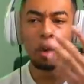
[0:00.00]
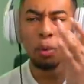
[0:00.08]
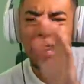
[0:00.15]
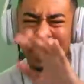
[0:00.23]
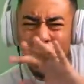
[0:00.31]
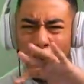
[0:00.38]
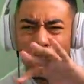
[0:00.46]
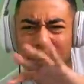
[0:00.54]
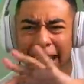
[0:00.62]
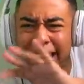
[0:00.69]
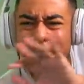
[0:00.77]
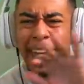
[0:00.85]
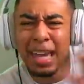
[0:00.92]
the way they all
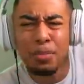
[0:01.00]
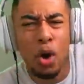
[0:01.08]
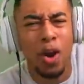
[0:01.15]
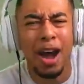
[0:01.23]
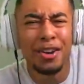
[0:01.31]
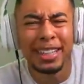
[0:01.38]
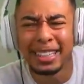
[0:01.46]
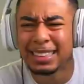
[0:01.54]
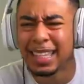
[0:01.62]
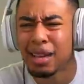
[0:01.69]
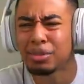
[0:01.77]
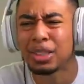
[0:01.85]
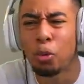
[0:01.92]
like came around at the
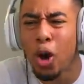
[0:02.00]
same time?